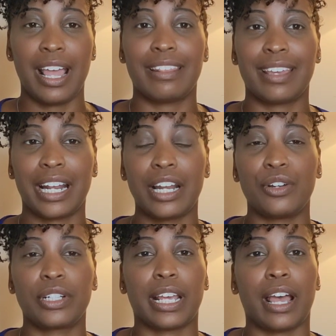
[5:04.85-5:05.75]
then I
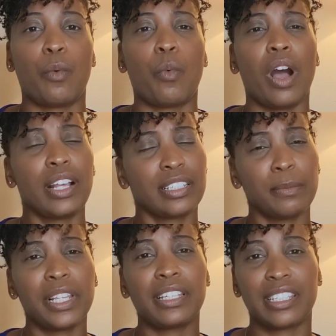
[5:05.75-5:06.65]
looked at what are some
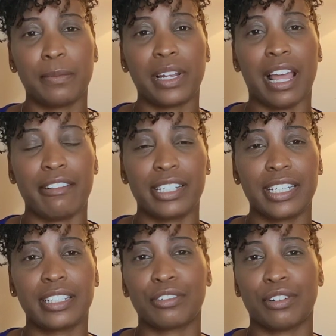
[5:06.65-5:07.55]
of the
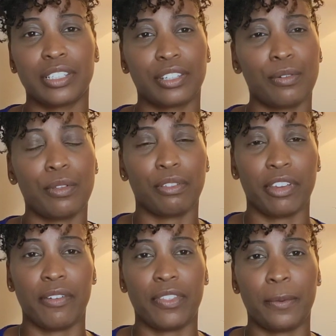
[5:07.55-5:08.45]
similarities across all
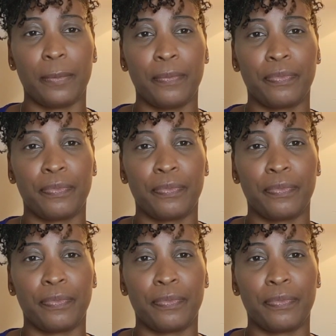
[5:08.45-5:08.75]
three of them?